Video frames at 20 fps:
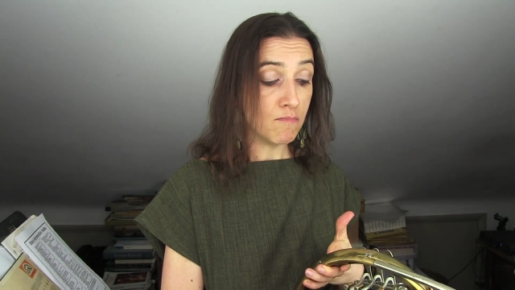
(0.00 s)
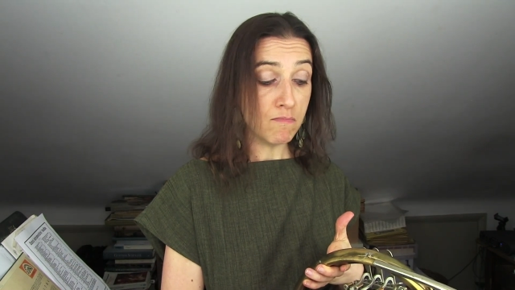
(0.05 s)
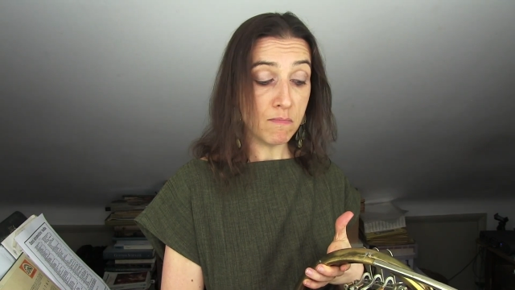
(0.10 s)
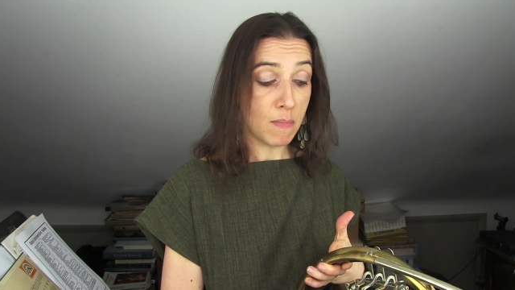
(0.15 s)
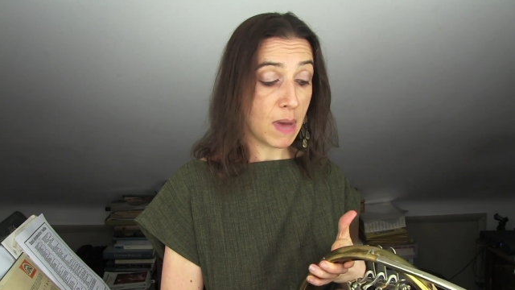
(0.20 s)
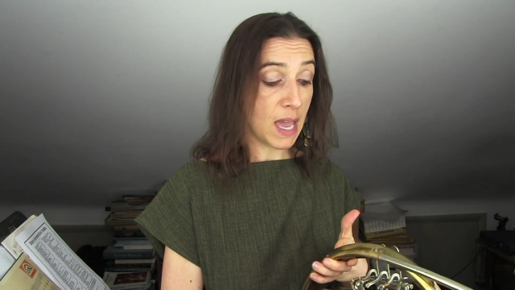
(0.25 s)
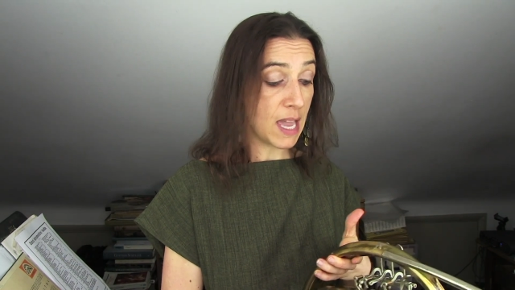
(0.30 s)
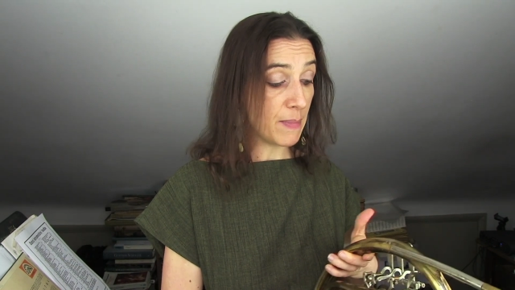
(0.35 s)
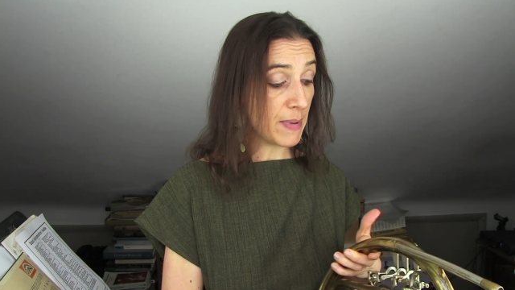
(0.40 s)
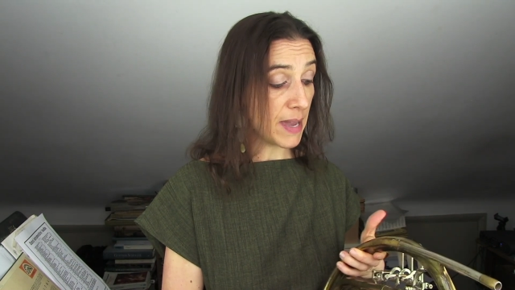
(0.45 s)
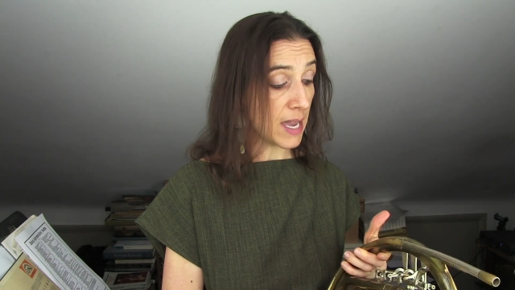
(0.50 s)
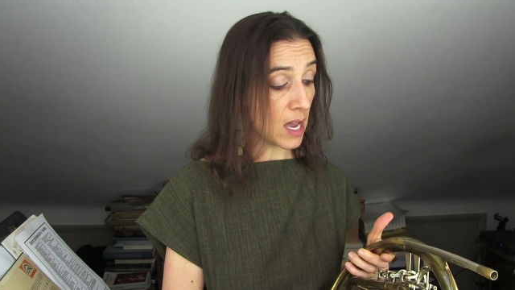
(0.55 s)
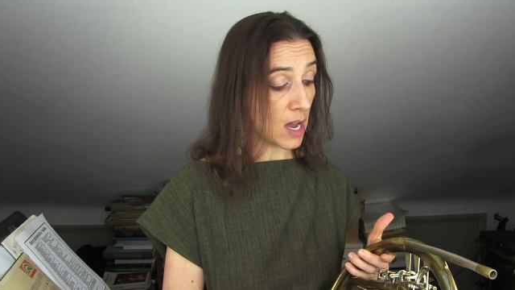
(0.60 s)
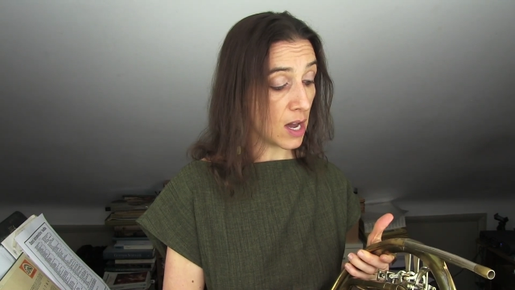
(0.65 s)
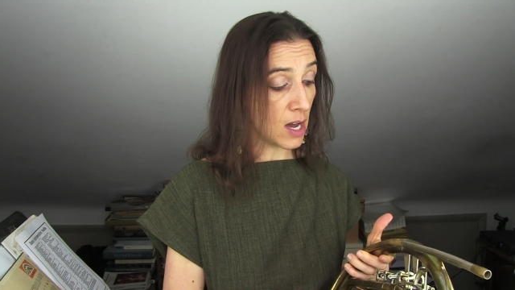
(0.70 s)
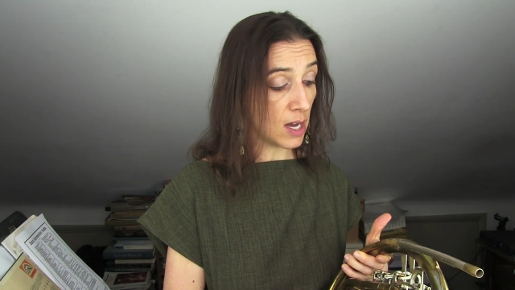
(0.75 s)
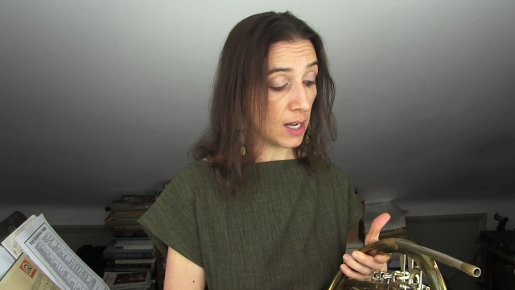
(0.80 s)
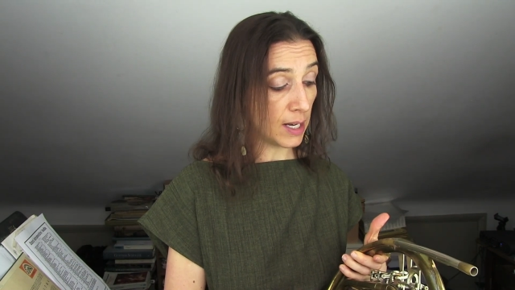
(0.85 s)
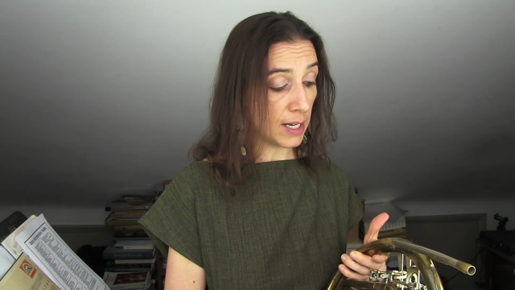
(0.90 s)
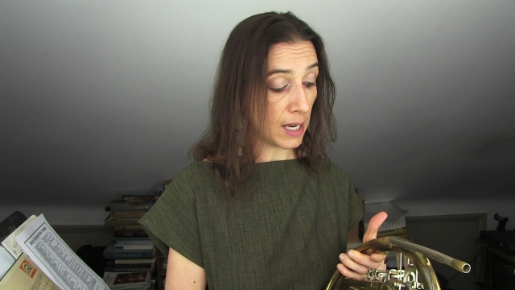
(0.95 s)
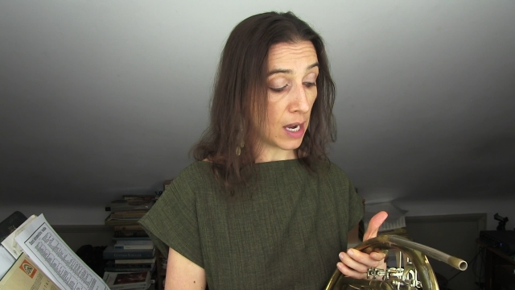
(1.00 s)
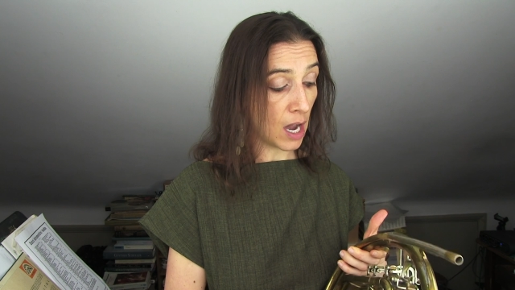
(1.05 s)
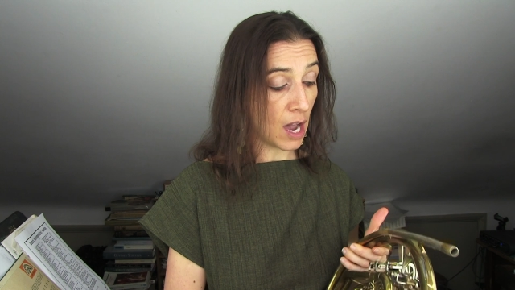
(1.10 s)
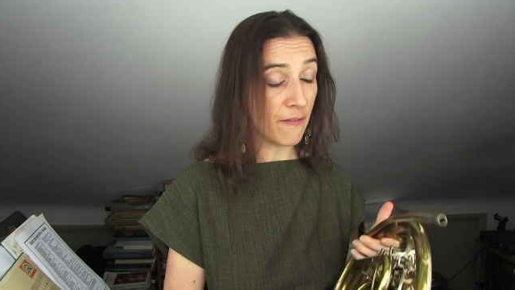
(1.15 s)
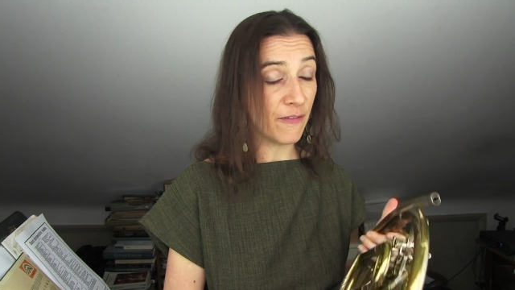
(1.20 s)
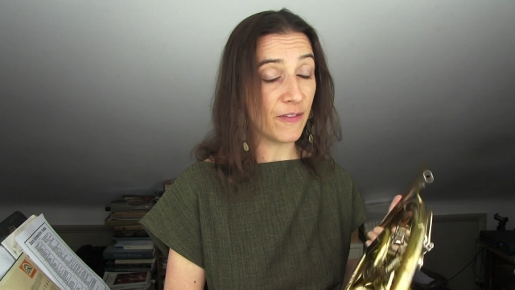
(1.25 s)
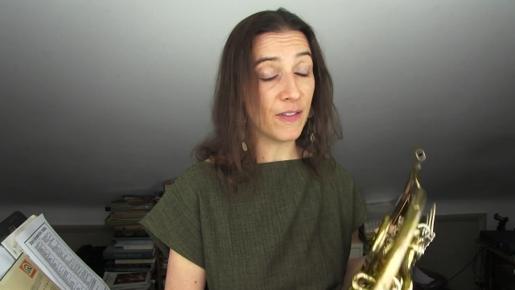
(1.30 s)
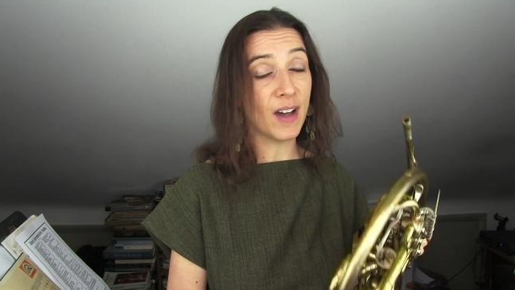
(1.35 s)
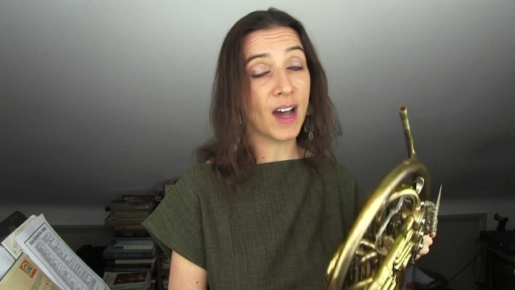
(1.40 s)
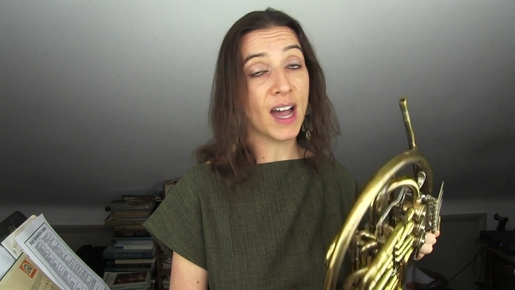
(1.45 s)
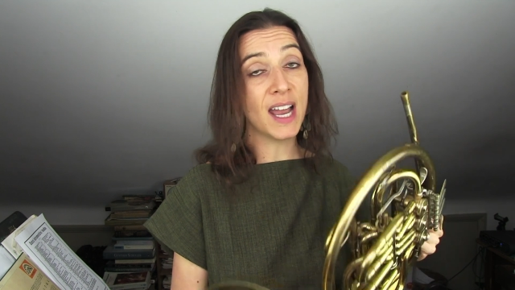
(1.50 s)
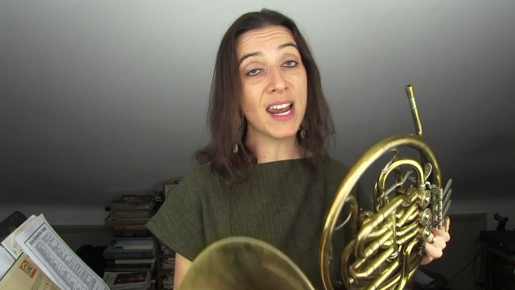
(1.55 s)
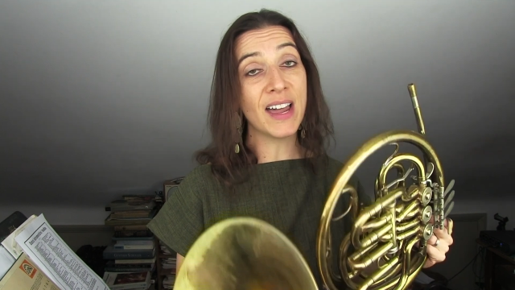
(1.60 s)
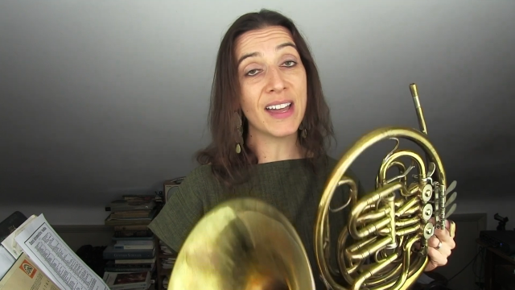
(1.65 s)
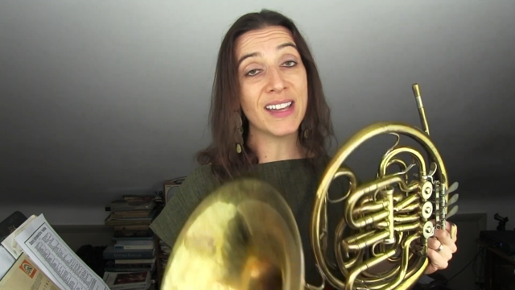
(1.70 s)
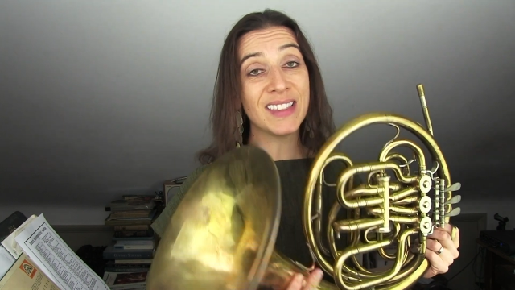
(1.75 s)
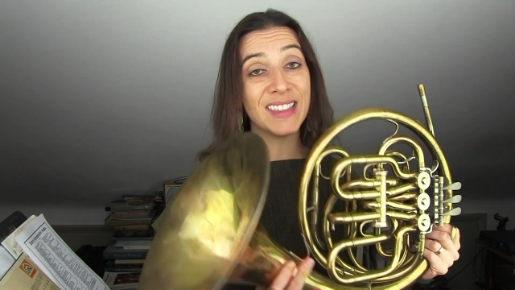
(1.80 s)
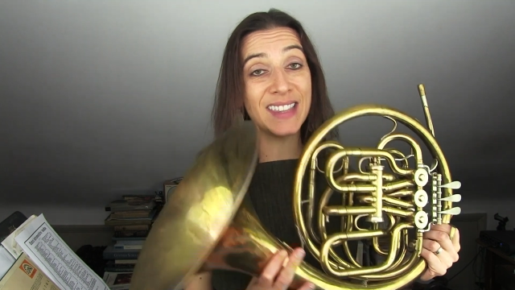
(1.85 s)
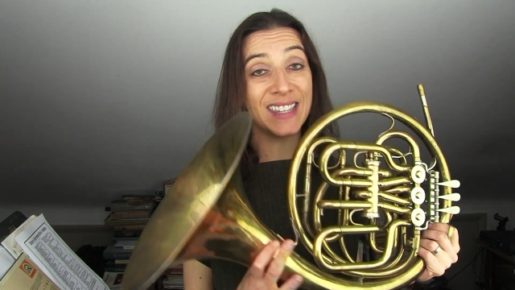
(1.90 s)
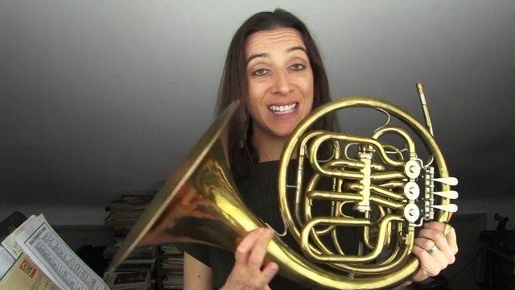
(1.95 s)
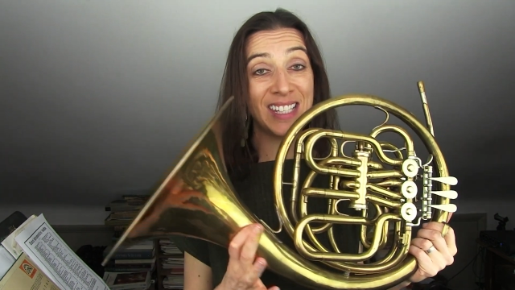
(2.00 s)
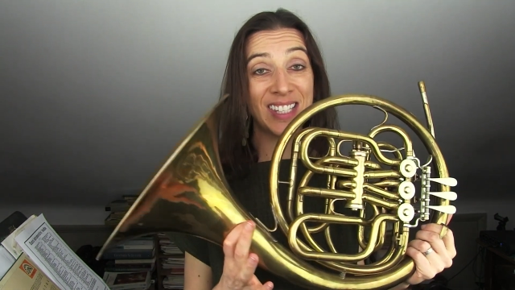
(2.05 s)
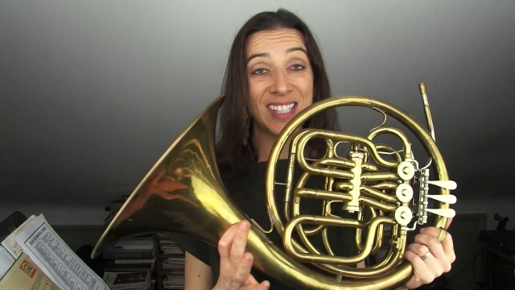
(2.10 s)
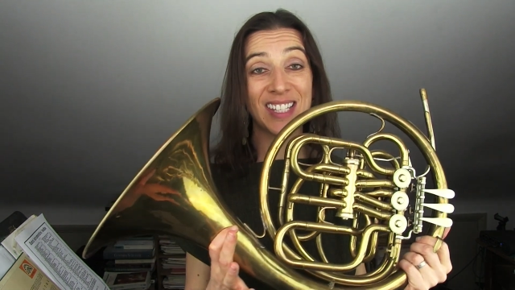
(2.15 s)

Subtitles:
Maybe earlier. I like this